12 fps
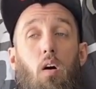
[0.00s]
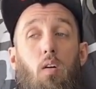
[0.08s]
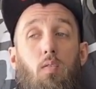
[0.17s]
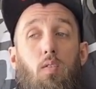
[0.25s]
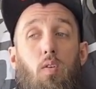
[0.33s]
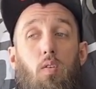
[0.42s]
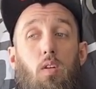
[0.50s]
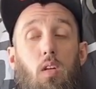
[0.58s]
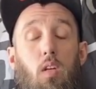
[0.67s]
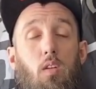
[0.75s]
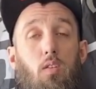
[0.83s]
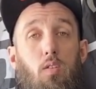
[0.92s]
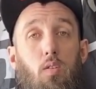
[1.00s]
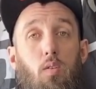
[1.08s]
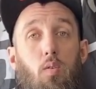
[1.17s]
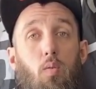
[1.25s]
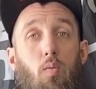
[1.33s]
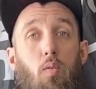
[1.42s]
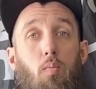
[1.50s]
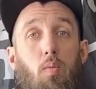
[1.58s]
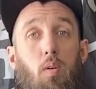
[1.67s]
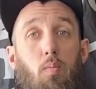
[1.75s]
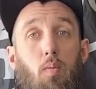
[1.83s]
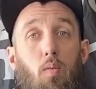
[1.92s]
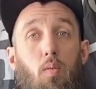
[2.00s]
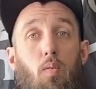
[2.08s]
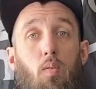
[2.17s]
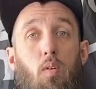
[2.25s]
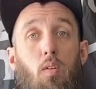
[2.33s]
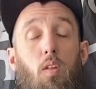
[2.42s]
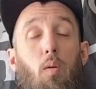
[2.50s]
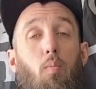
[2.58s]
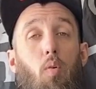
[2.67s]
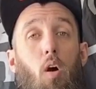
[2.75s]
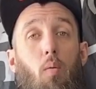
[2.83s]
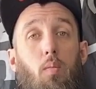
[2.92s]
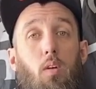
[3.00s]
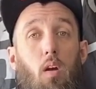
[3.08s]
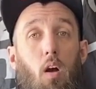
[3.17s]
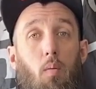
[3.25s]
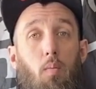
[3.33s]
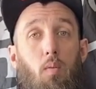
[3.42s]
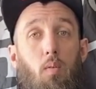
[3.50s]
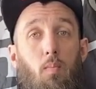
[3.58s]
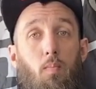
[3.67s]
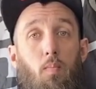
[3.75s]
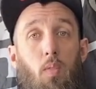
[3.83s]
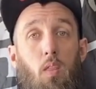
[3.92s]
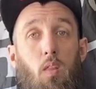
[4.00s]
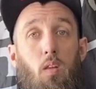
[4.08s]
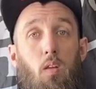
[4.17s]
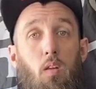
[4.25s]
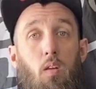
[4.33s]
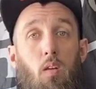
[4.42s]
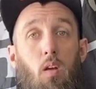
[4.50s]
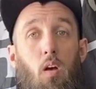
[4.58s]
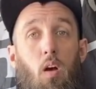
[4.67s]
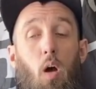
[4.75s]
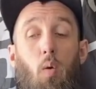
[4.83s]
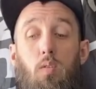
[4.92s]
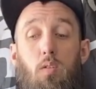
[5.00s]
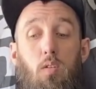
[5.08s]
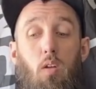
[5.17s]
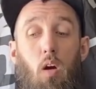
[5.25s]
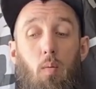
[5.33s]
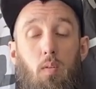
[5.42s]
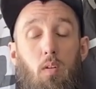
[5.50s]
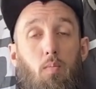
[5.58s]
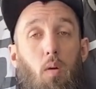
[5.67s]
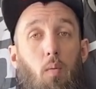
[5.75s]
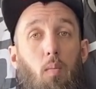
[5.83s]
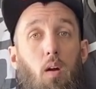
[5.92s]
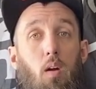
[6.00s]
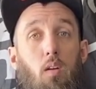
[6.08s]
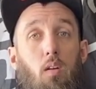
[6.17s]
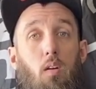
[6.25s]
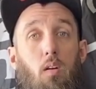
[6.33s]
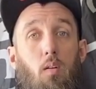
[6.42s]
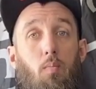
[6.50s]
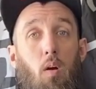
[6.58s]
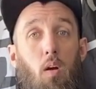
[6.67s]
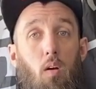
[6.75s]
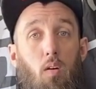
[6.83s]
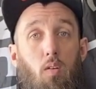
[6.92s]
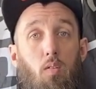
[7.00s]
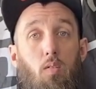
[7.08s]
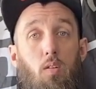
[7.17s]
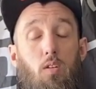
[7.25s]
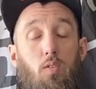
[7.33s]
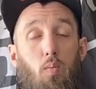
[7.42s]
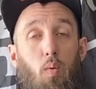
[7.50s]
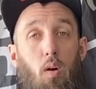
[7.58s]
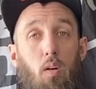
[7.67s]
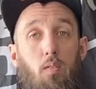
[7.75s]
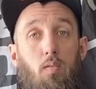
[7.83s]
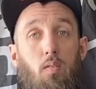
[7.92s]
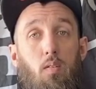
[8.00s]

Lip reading: of turning into the people that brought me up. I was adopted by my uncle and his wife.